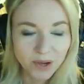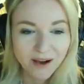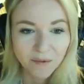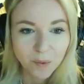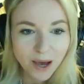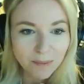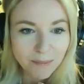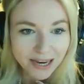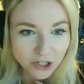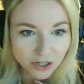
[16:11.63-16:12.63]
We have one
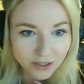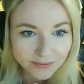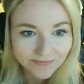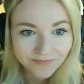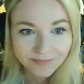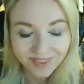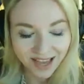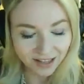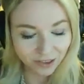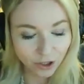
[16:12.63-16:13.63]
mentor
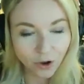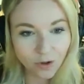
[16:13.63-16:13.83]
that not